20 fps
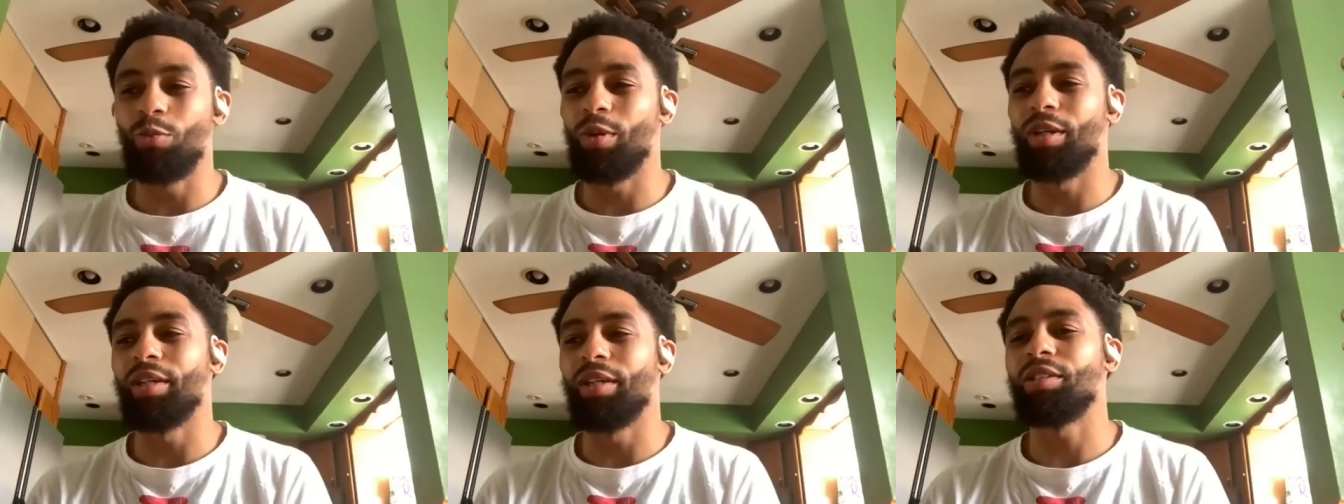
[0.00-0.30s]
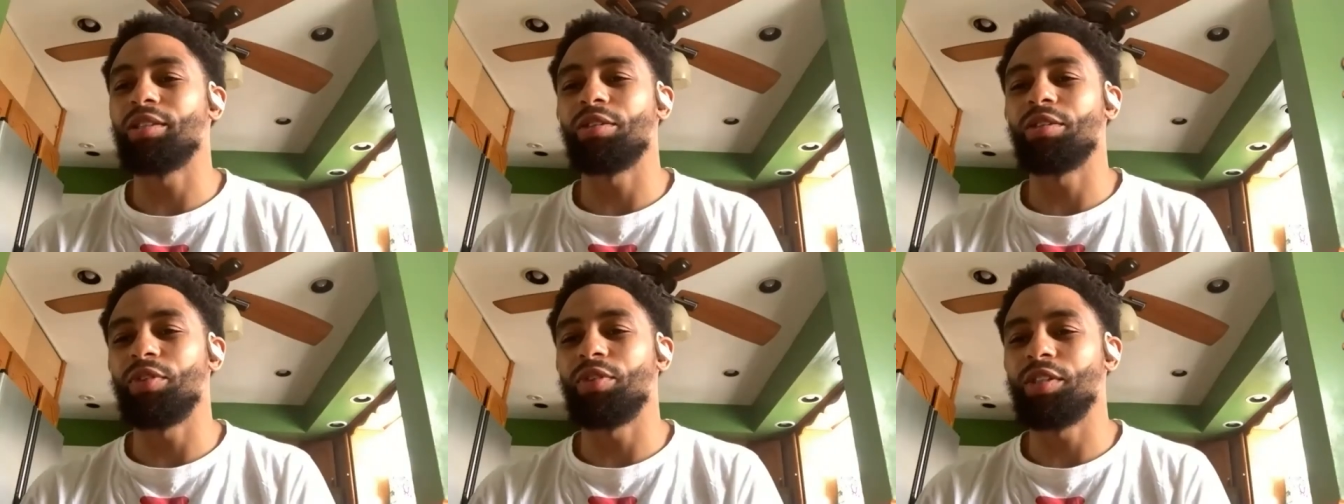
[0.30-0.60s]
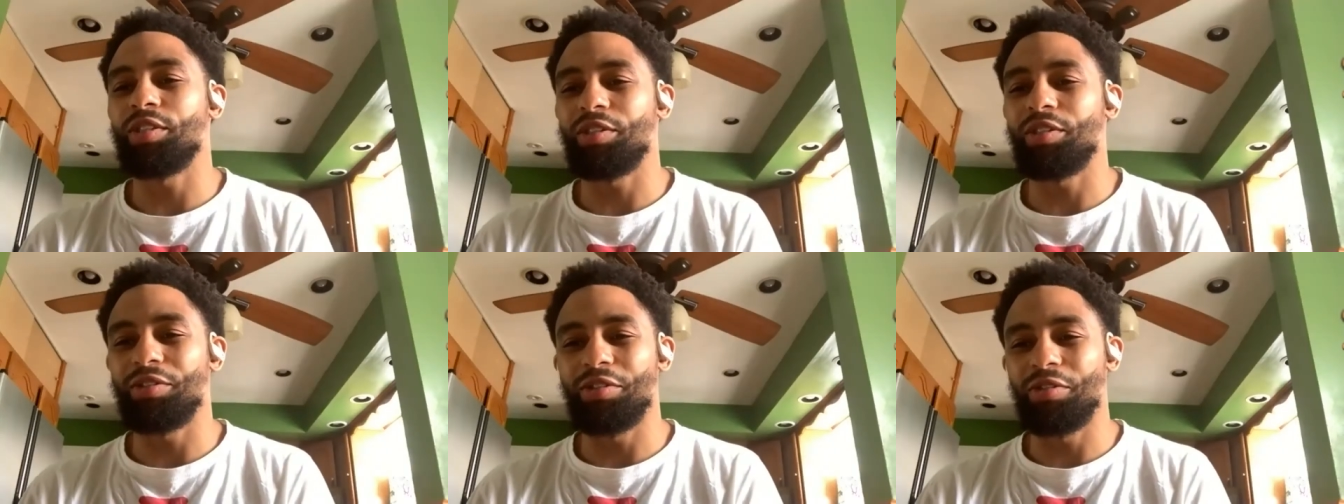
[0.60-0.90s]
went into
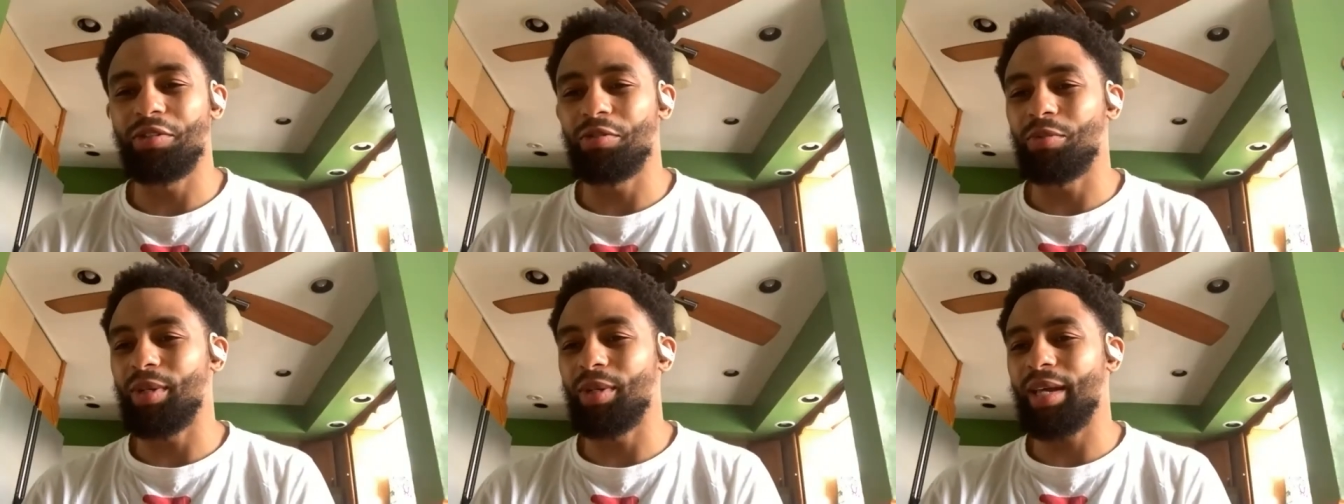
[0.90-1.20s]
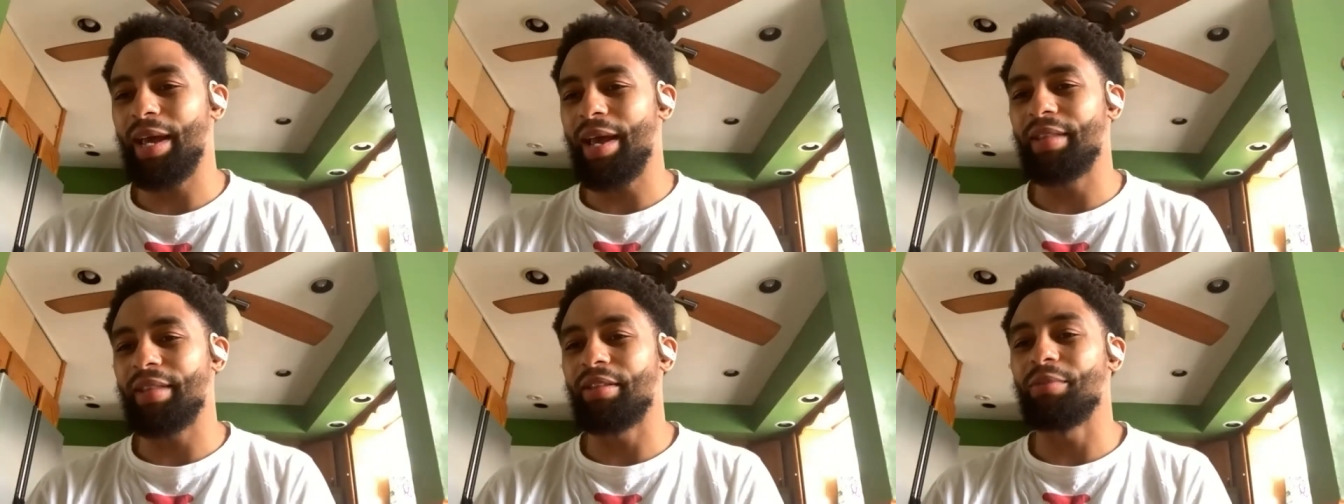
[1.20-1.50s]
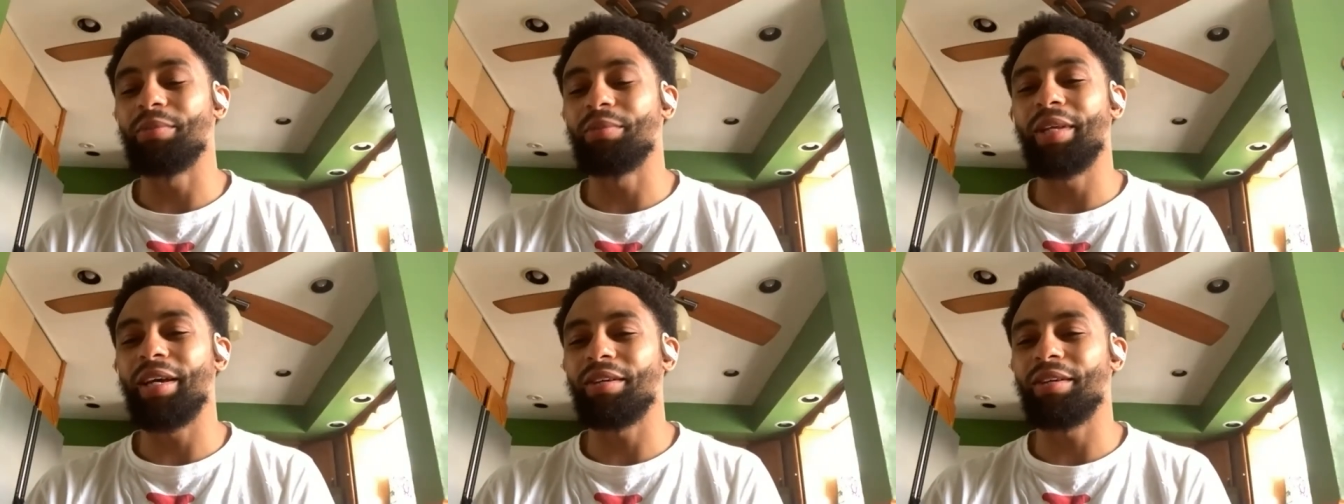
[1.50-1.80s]
VCU. We had
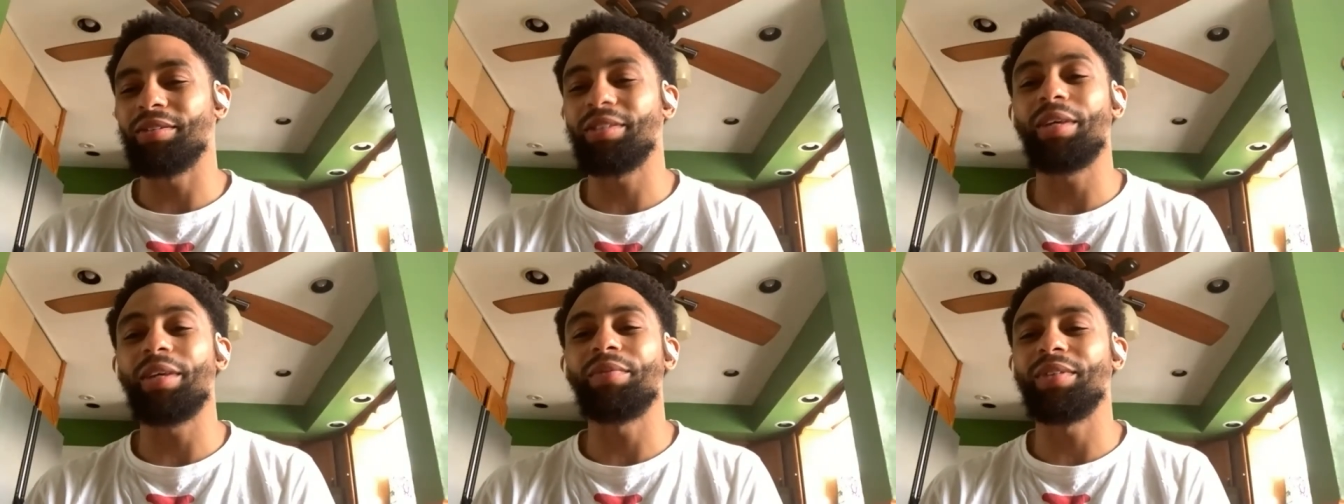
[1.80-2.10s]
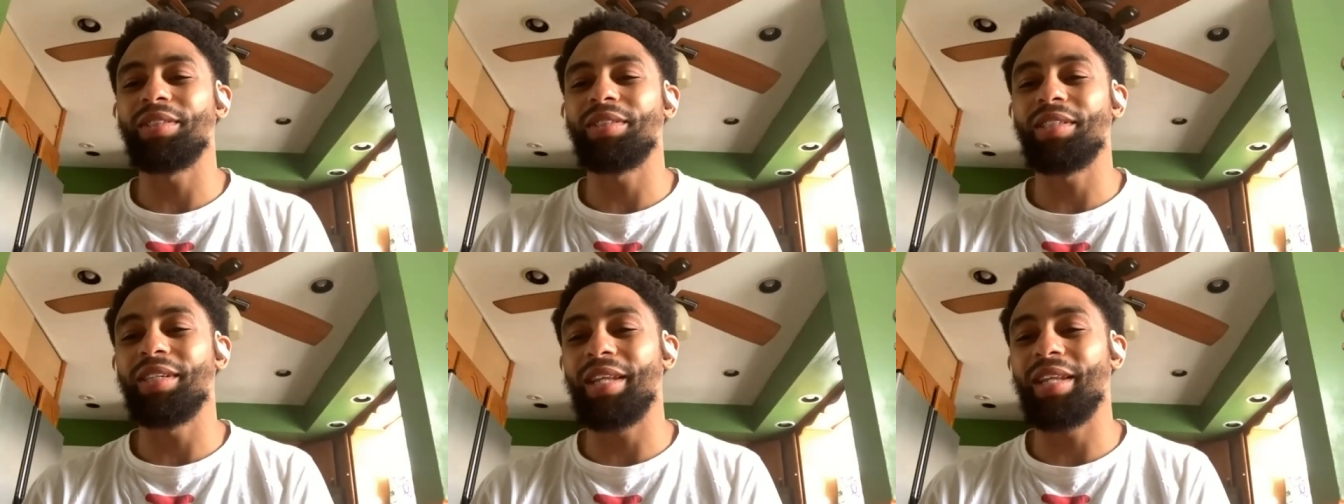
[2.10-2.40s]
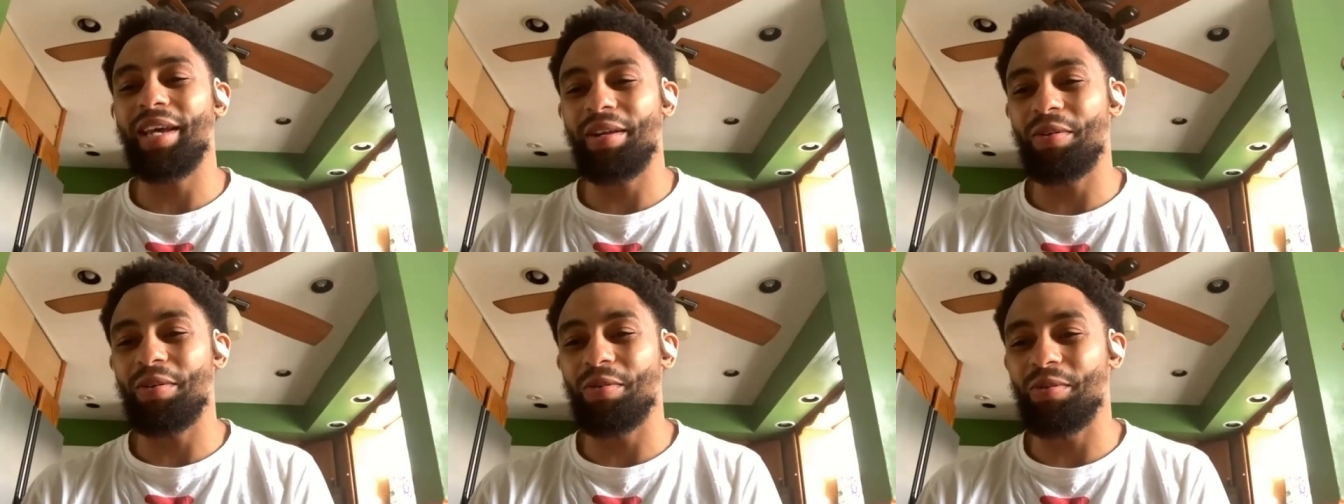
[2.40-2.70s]
them down 17
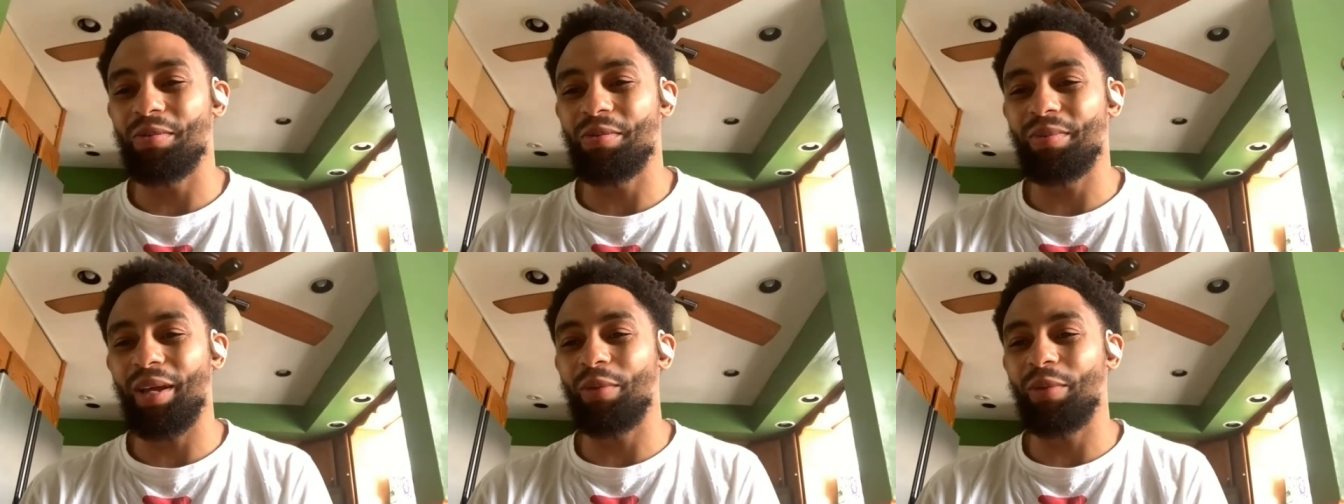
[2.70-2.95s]
at home.